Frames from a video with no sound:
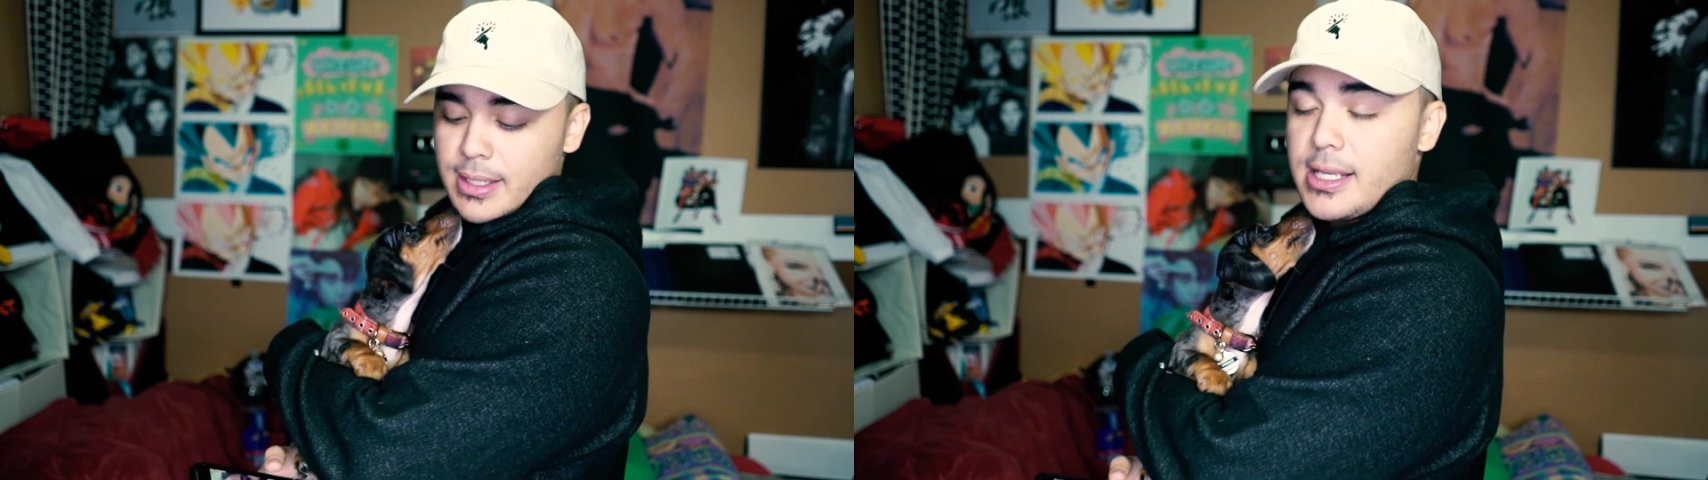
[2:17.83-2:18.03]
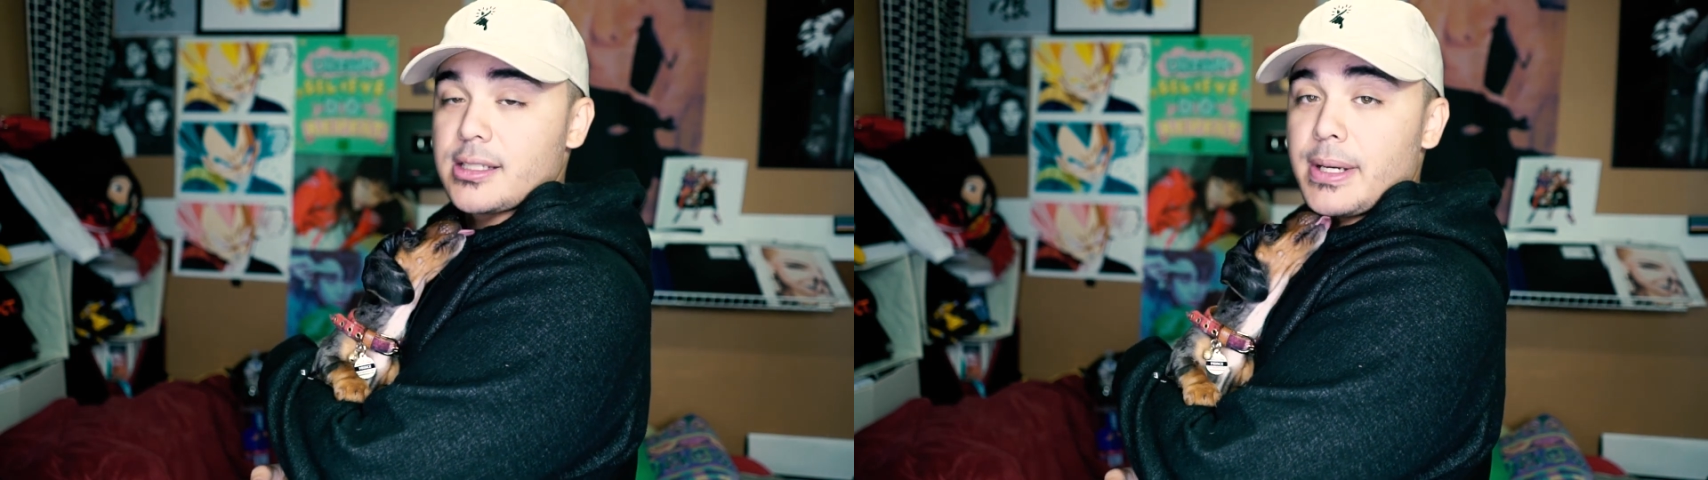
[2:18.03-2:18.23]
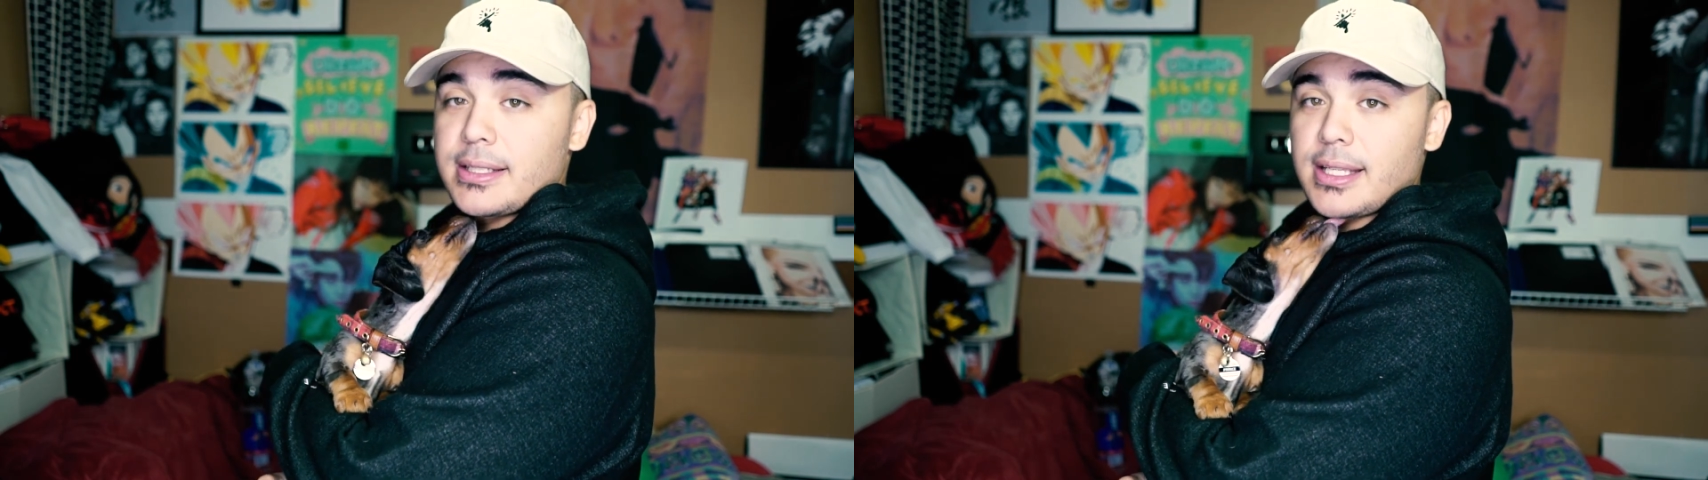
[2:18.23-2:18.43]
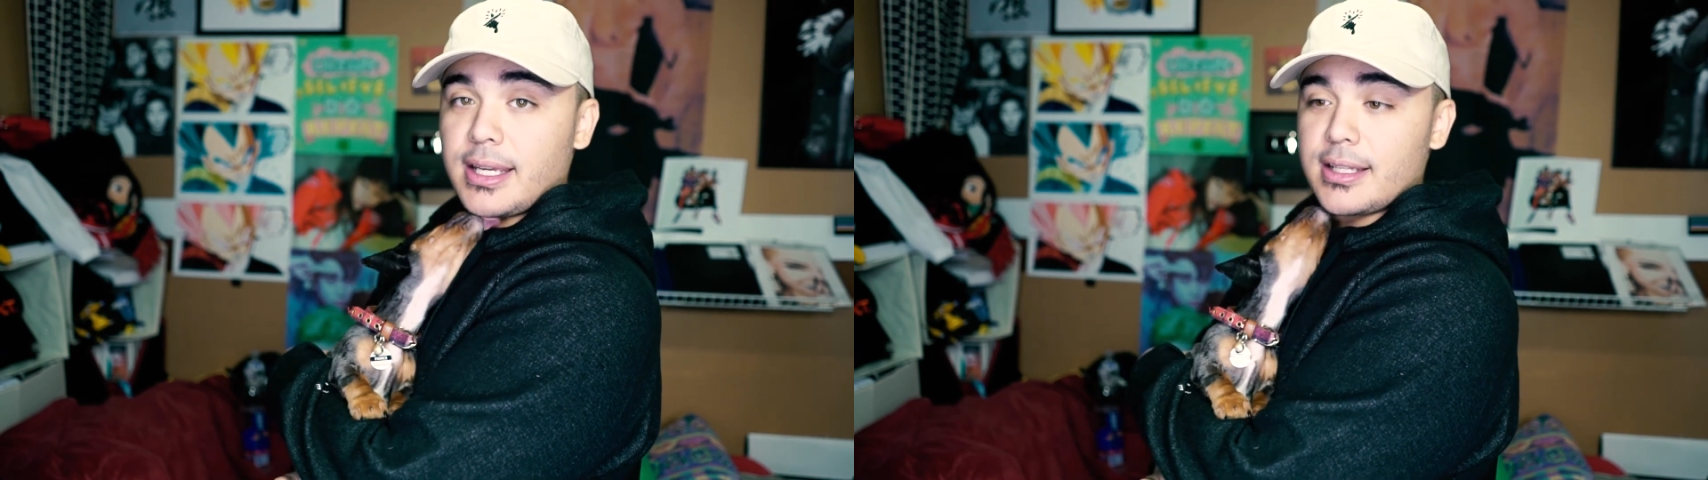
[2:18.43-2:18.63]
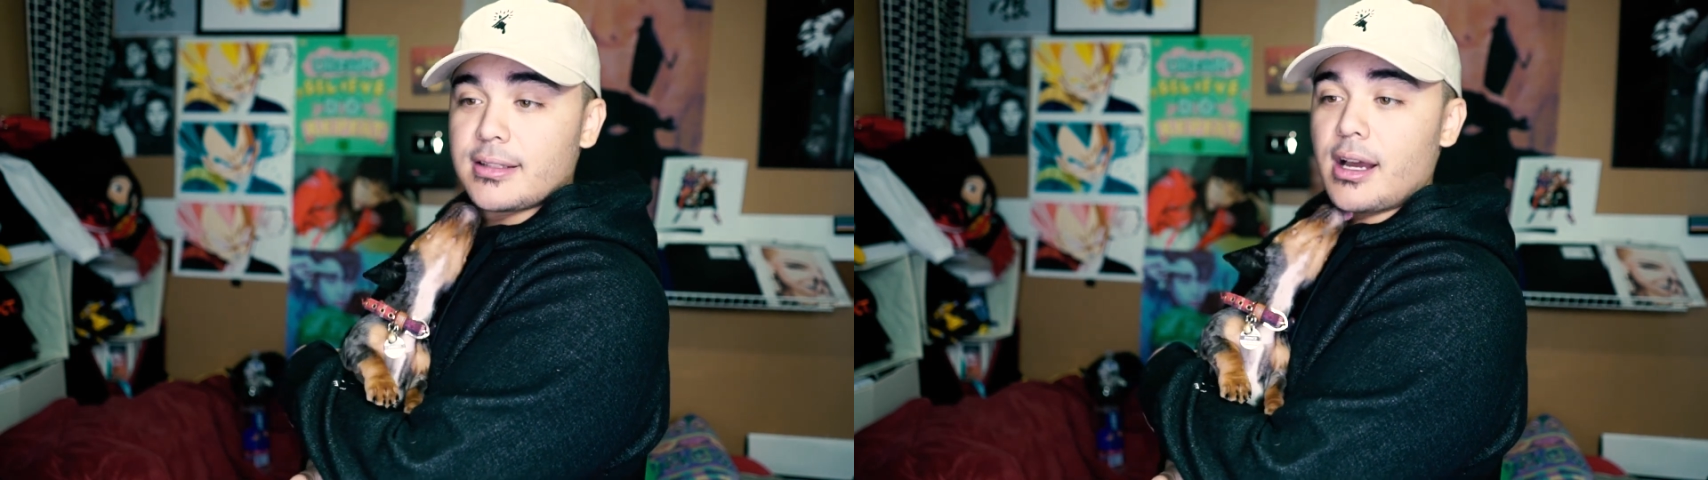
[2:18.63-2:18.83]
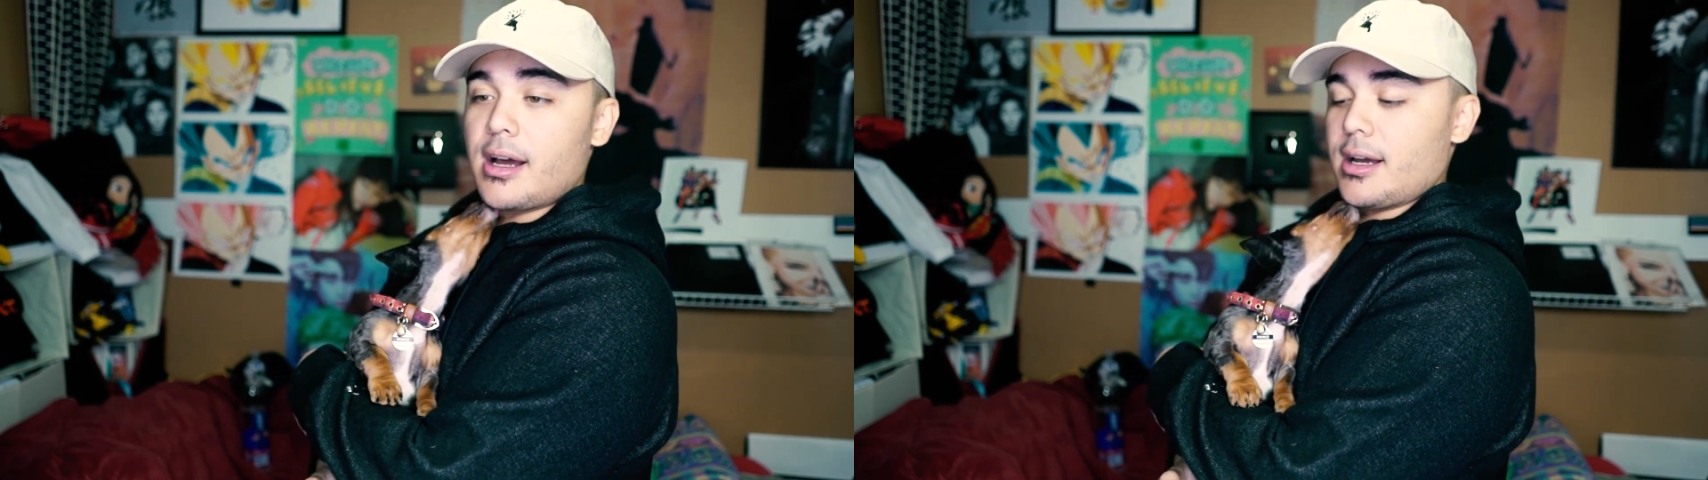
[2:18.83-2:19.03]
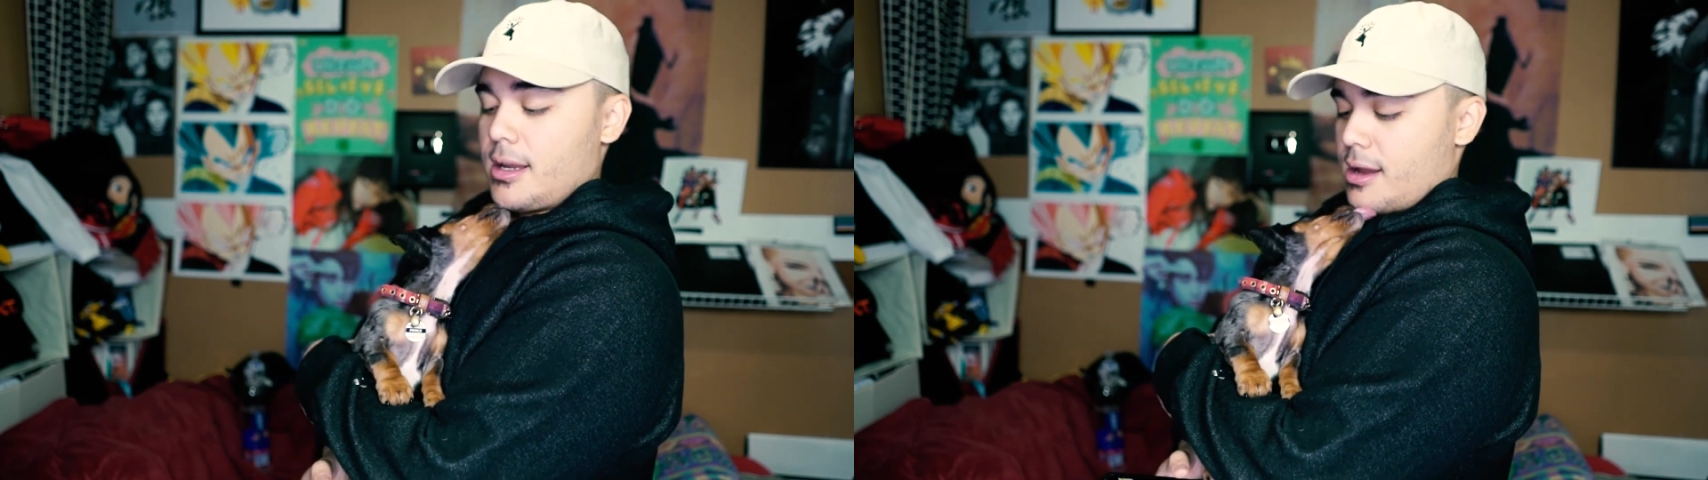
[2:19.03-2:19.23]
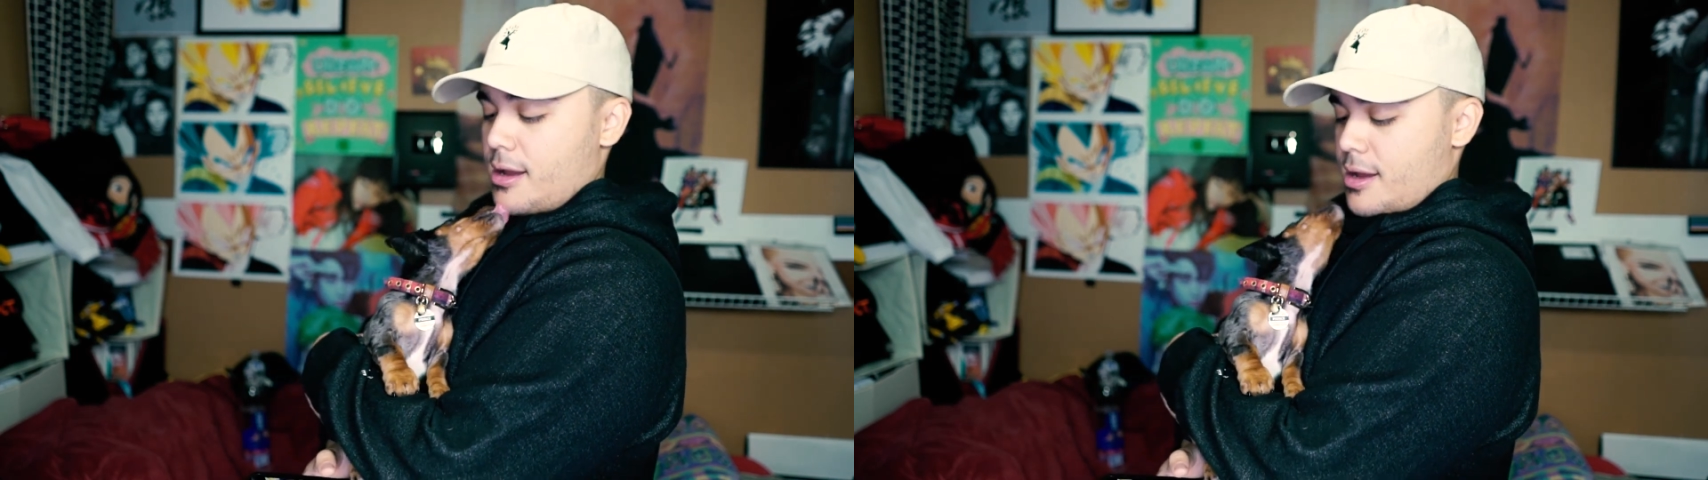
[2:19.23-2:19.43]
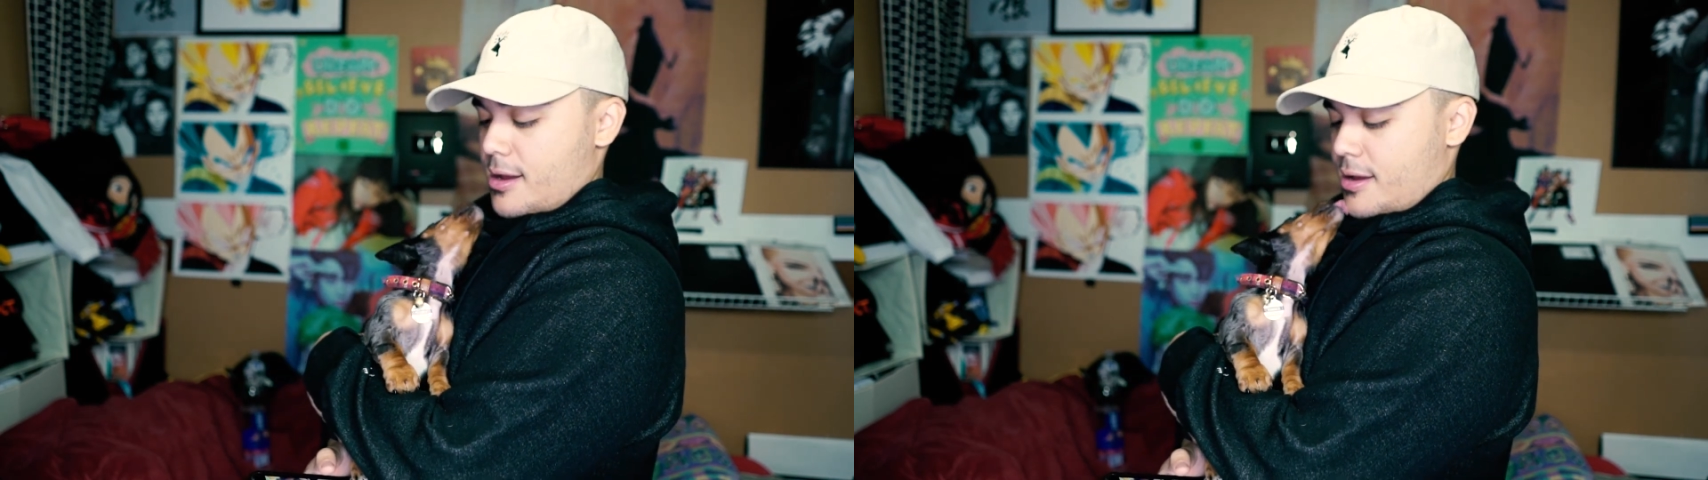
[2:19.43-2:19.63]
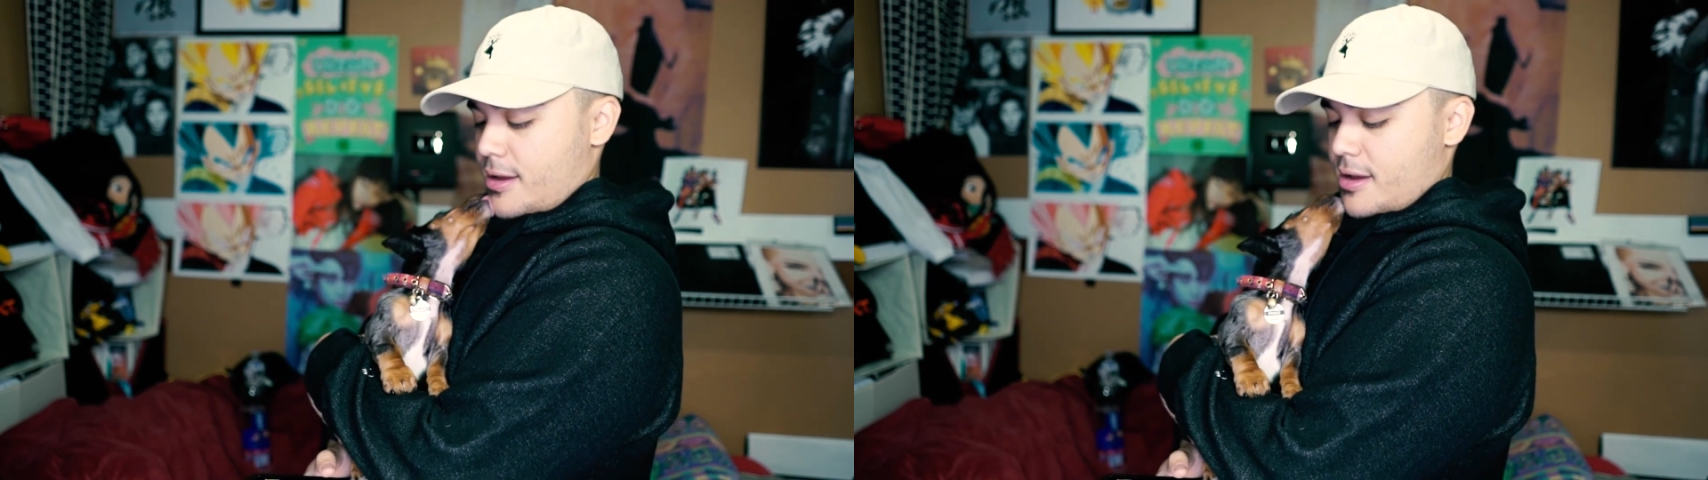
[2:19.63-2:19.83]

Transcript: He is my second dog, uh,